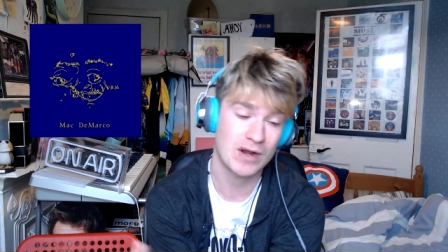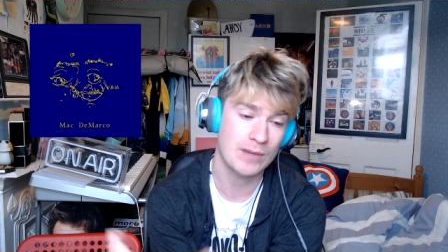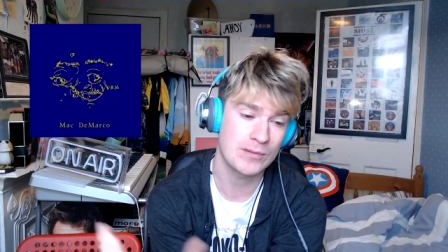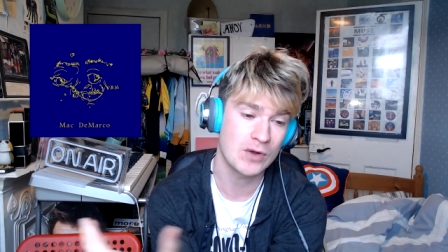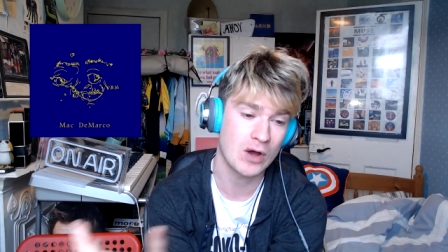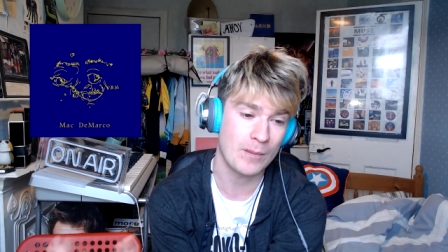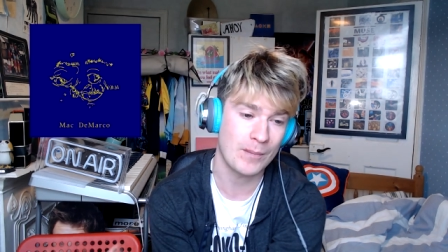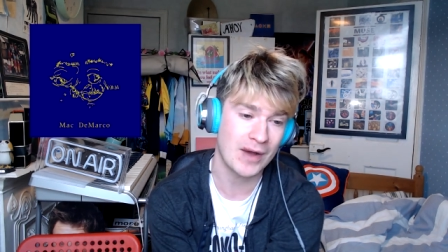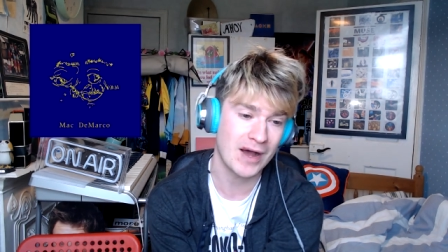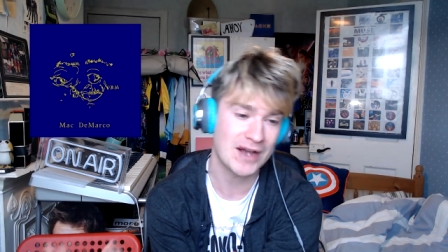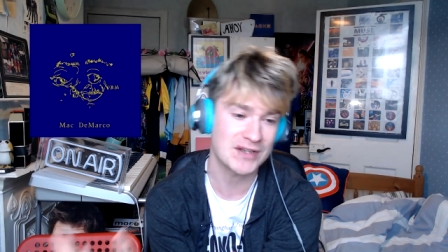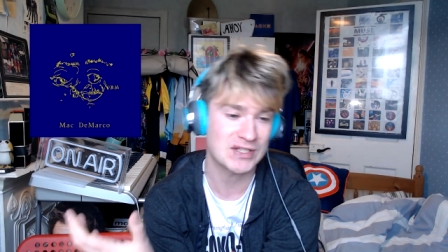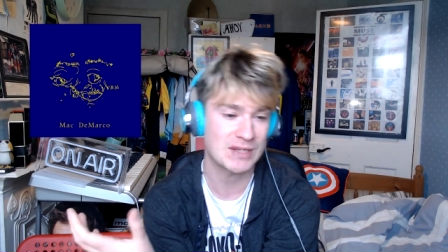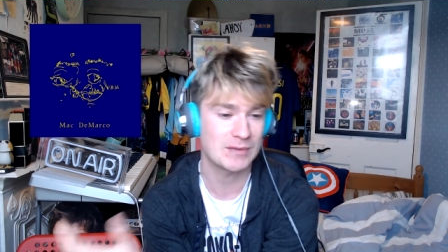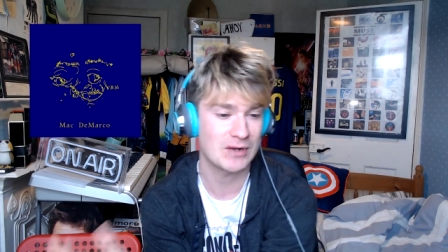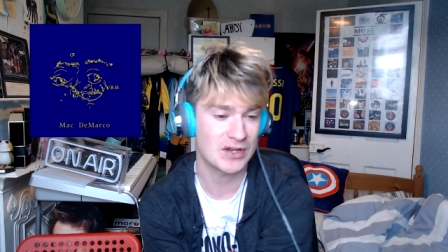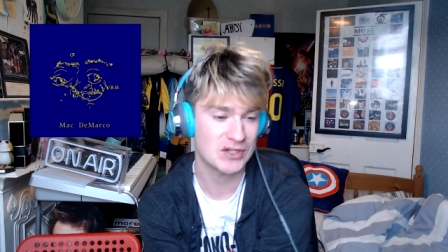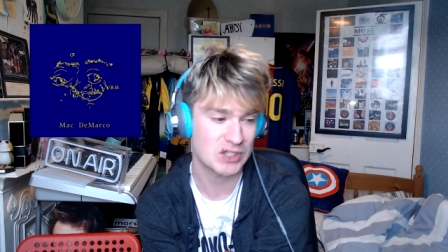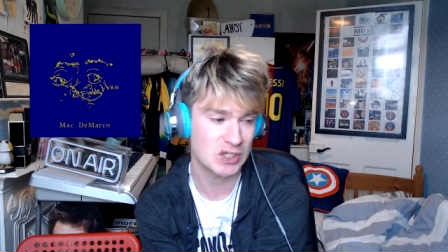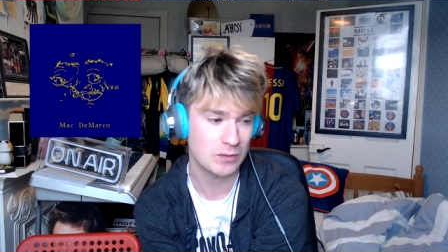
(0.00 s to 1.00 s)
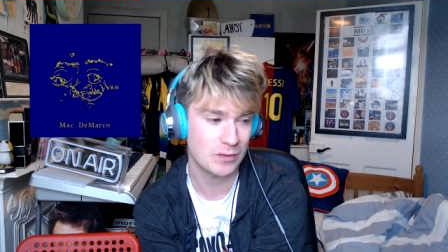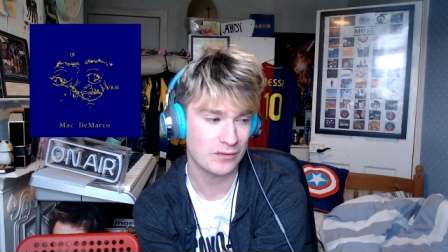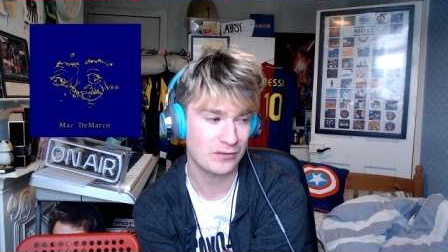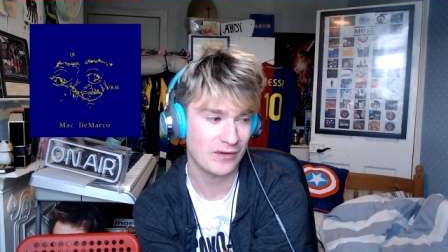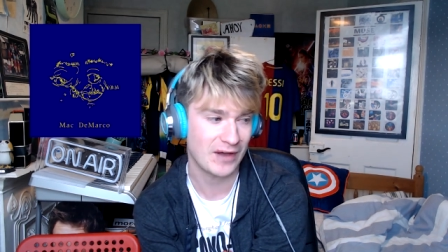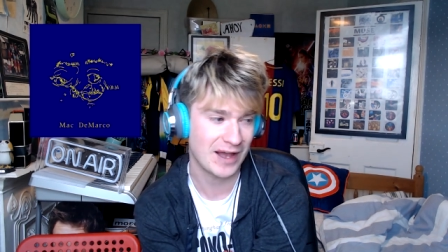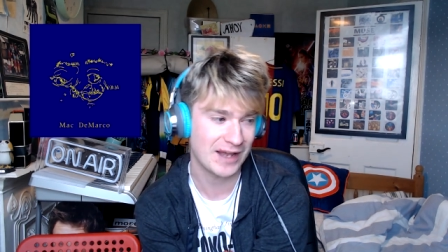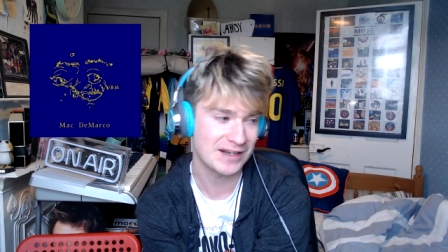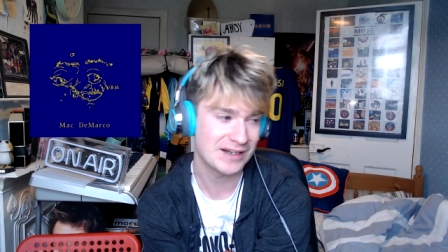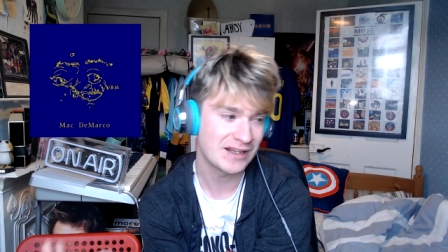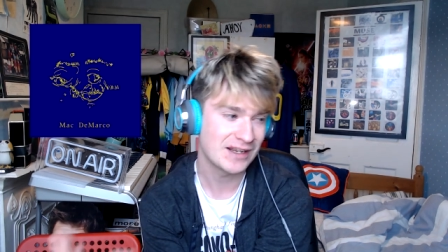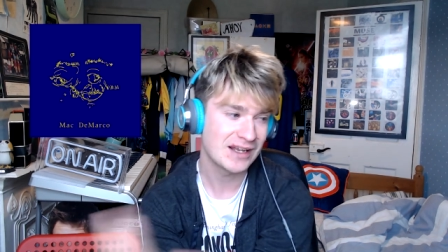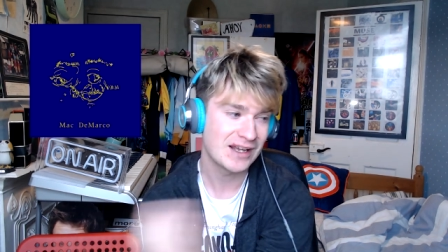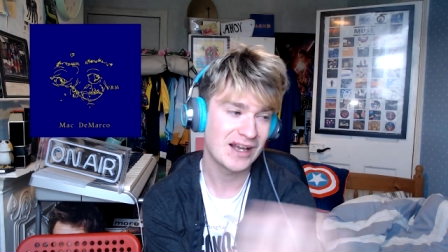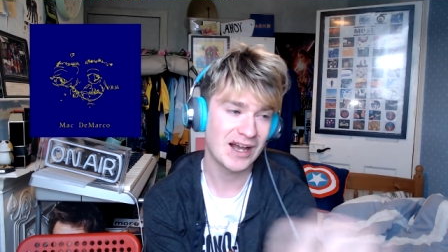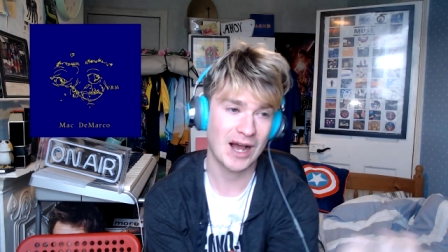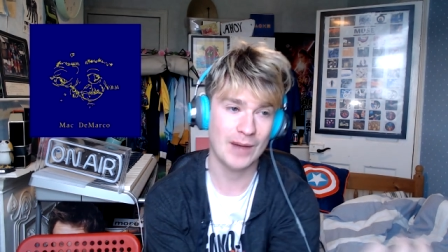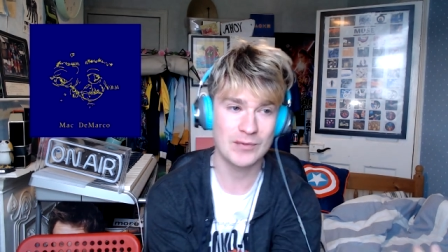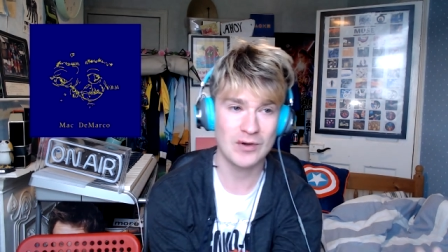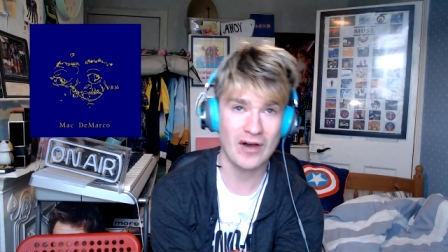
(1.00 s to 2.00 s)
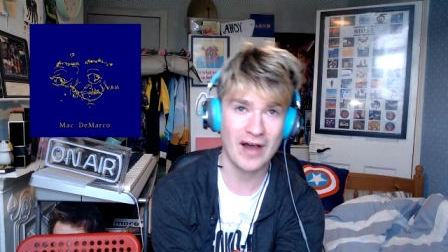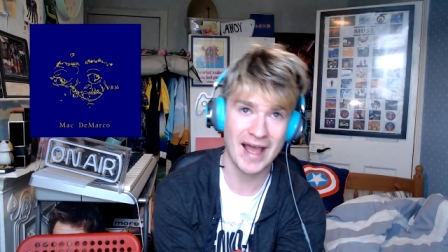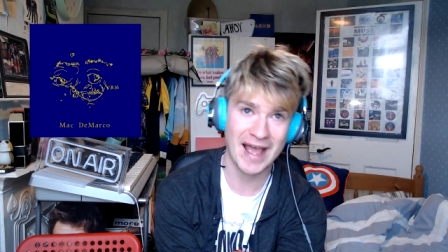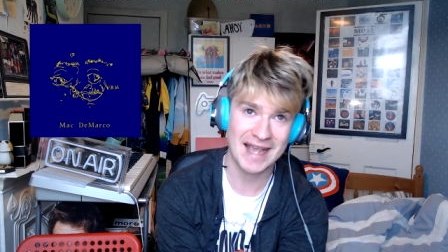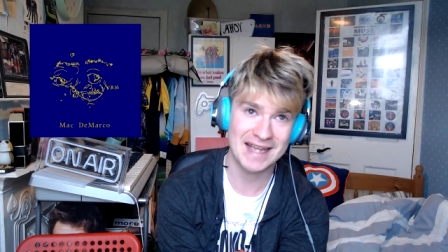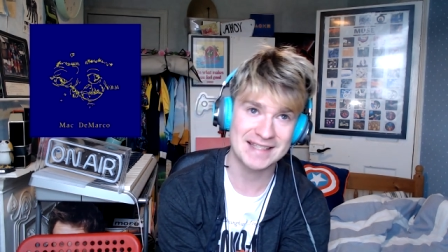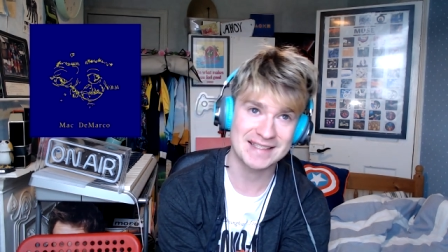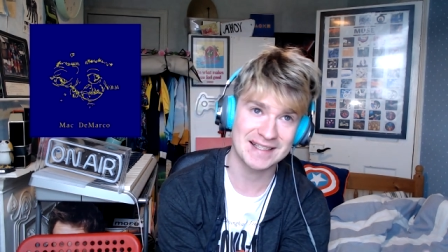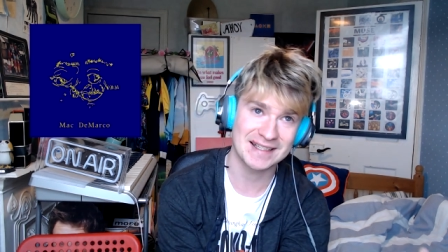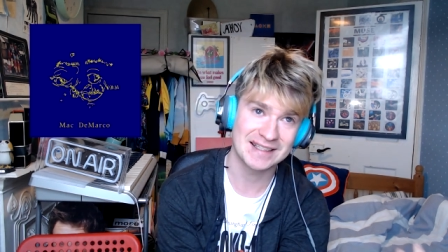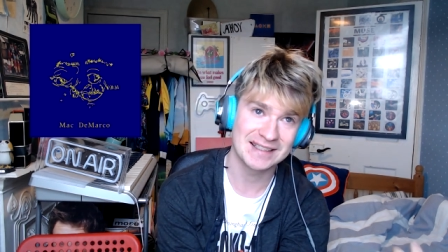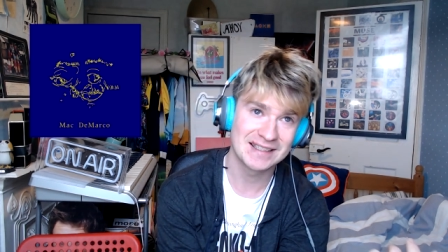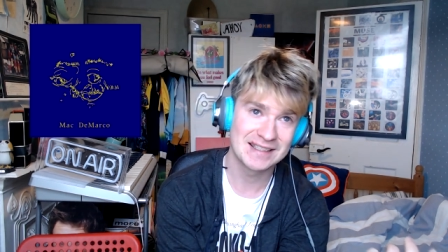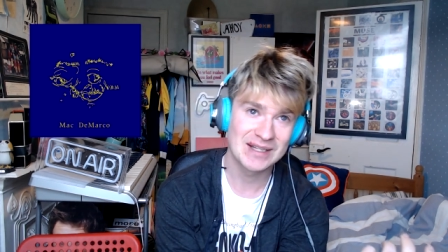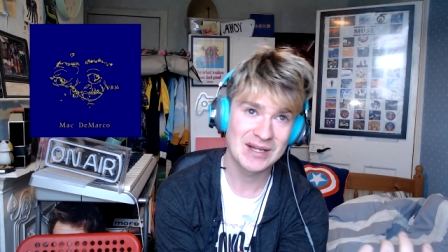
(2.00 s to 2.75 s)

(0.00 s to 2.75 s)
I'm not biased. I'm not a super fan. I'm not a hater.